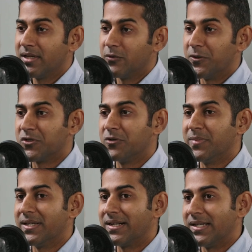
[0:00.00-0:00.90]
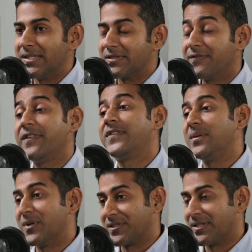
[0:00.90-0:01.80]
we should be at least
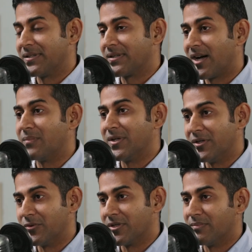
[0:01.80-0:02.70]
50% carbon neutral,